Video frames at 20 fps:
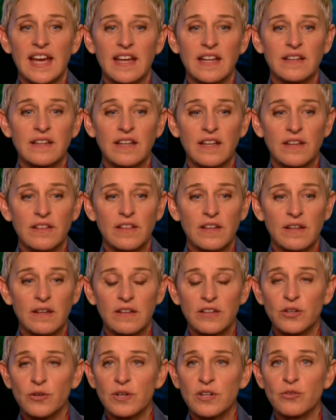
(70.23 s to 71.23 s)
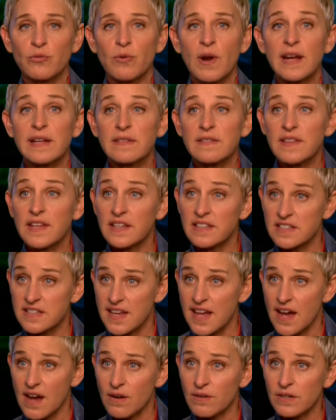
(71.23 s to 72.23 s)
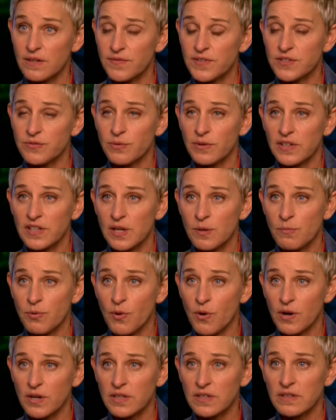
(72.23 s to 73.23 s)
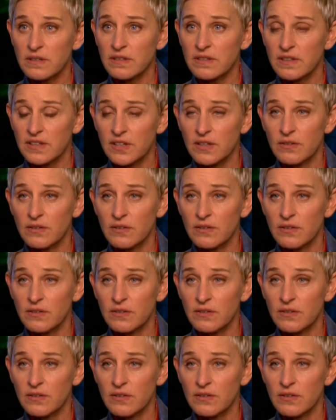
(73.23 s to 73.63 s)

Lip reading: And you can write things down if it's really important.